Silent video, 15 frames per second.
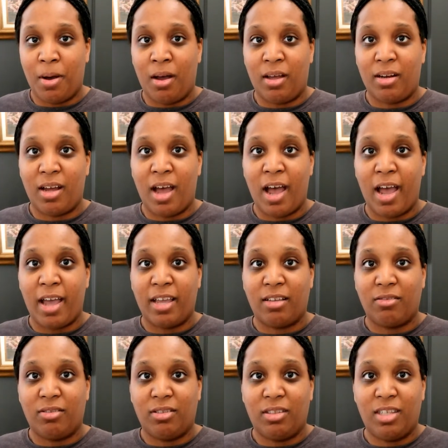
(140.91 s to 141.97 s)
but I
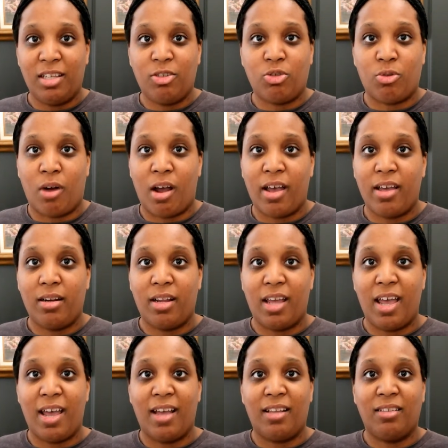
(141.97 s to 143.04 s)
did try it,
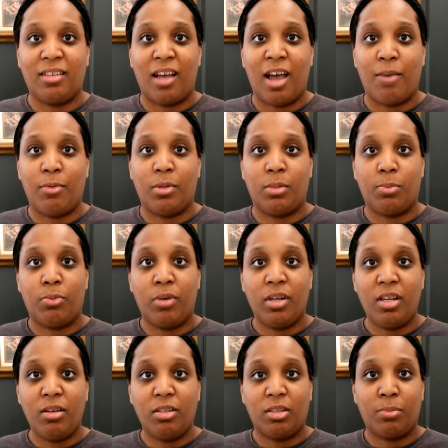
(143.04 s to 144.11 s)
and I was
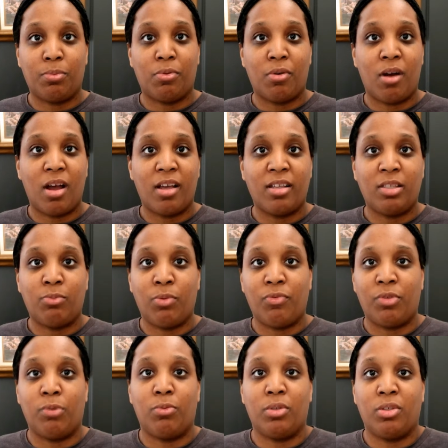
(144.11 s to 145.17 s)
pretty surprised
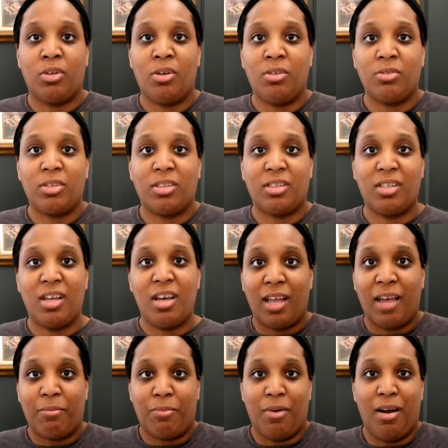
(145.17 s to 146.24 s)
with the results.
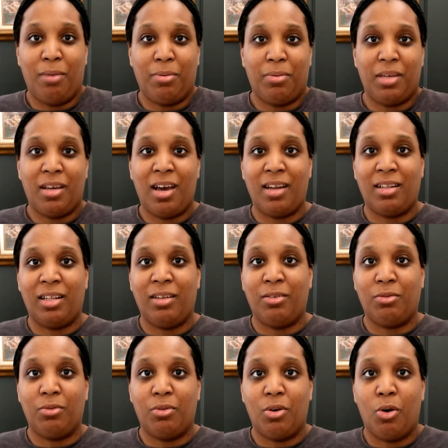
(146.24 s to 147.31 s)
I probably got a
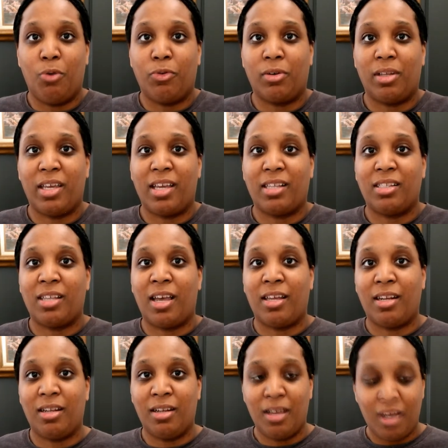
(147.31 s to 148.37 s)
little overly
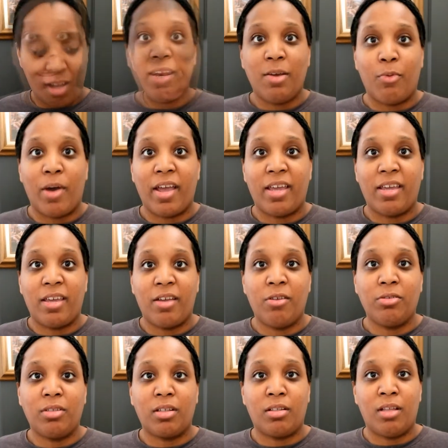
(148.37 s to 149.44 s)
excited. But anyway,
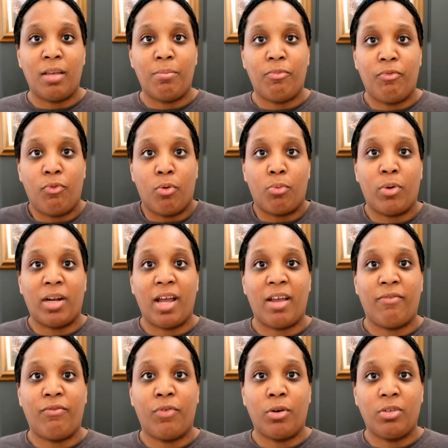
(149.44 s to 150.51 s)
here's a clip for when
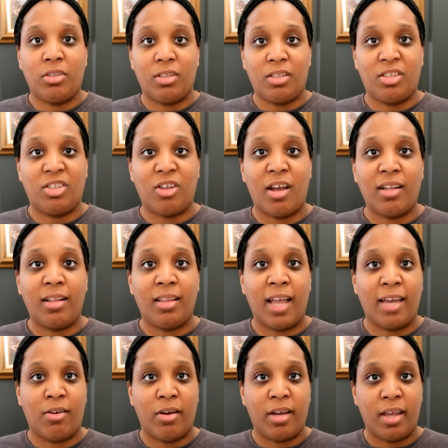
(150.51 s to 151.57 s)
I first shine the
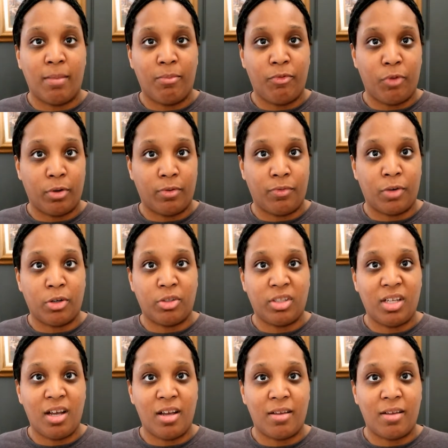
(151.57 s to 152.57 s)
light on him for the first